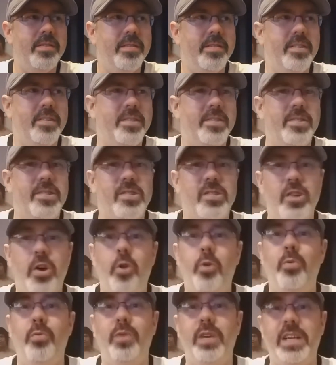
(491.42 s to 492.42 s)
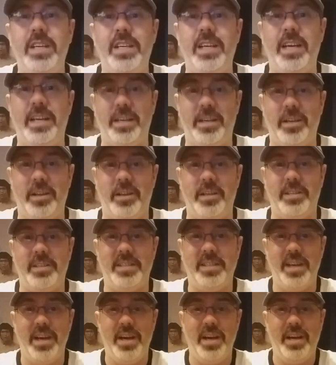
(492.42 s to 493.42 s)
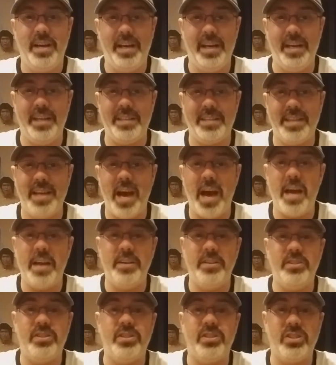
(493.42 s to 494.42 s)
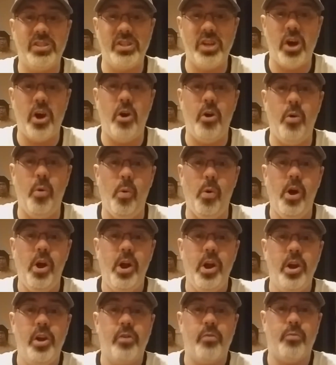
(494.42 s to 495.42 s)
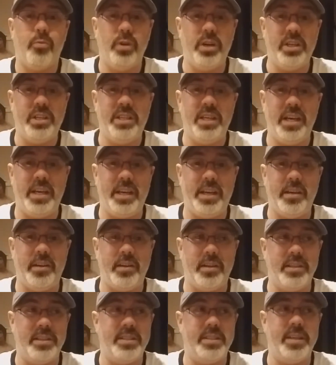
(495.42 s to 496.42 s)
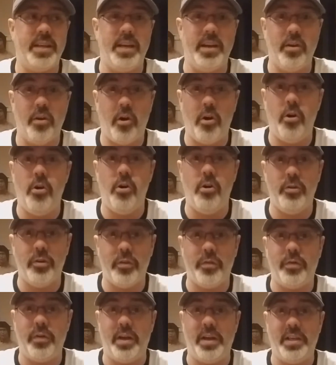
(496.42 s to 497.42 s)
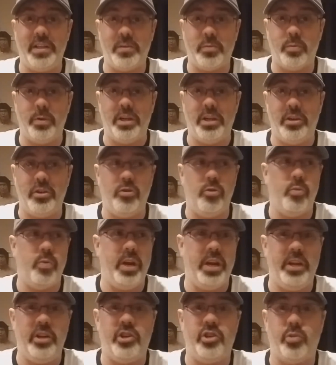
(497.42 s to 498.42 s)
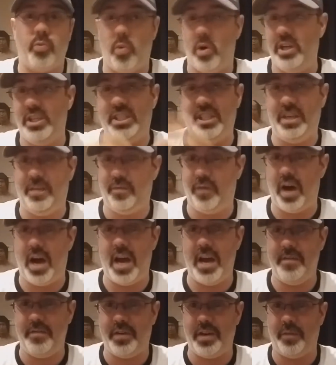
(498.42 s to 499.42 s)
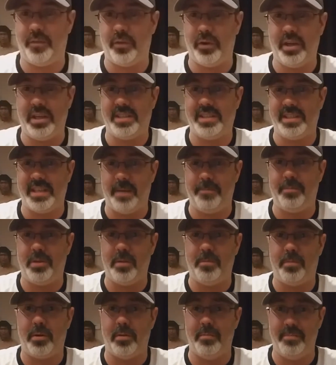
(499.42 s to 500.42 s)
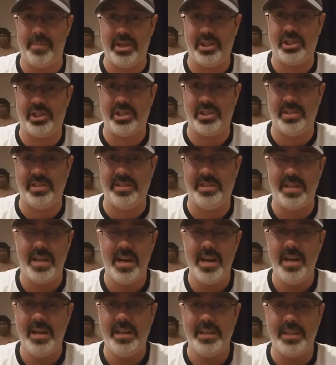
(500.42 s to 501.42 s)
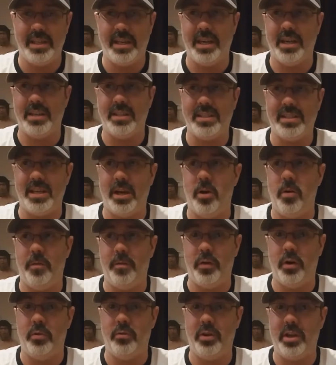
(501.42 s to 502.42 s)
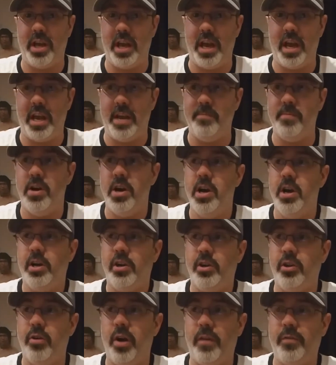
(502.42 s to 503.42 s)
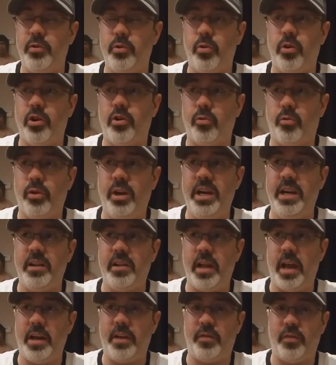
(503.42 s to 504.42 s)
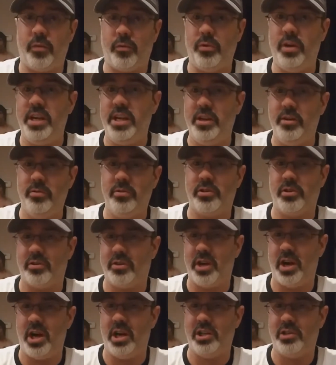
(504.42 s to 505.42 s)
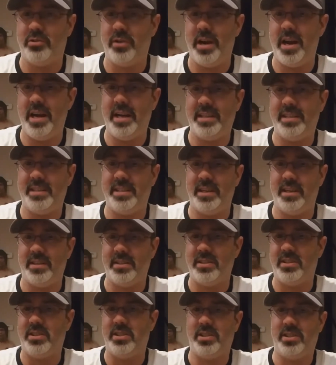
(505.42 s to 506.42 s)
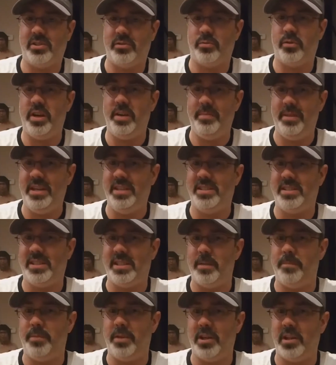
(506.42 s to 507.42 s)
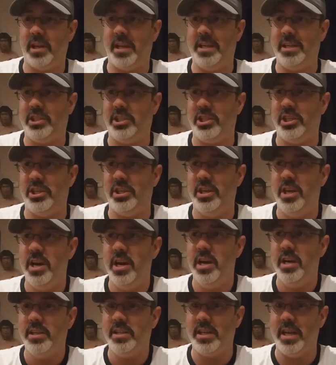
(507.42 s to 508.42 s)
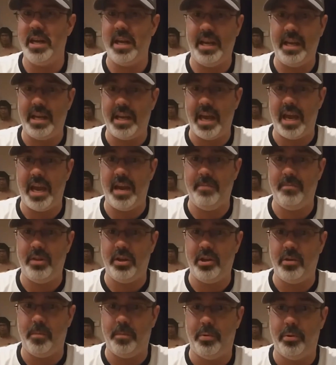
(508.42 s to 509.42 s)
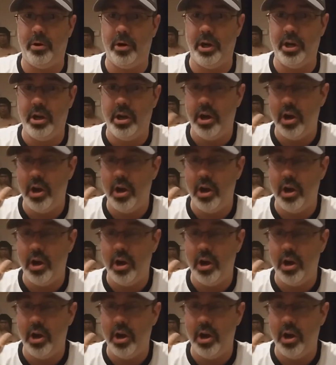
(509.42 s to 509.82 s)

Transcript: so ridiculous. It has gotten so ridiculous in all the things we do. We need 25 different accepted permissions to get a cell phone game. You have to agree to like three user contracts and a streaming stipulation to any game that you put